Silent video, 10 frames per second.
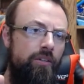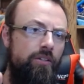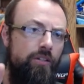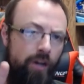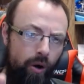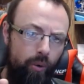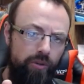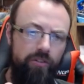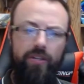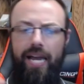
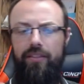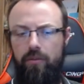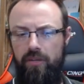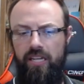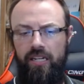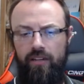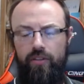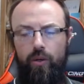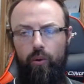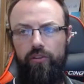notes at the beginning of
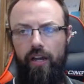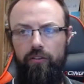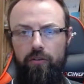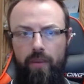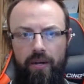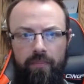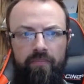the Old Testament